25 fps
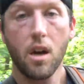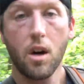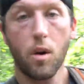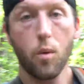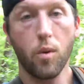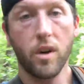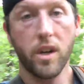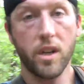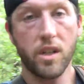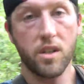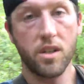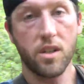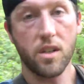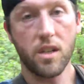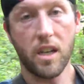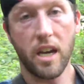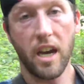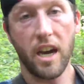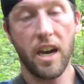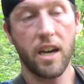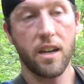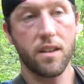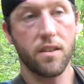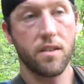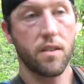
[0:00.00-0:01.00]
Which,
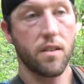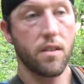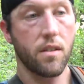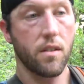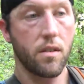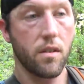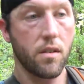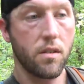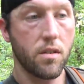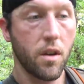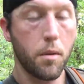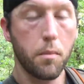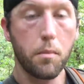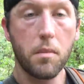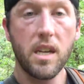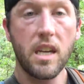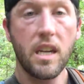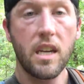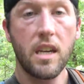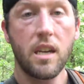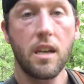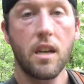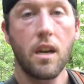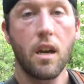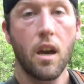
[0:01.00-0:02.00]
guys, to
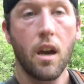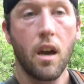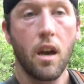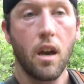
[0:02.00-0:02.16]
me,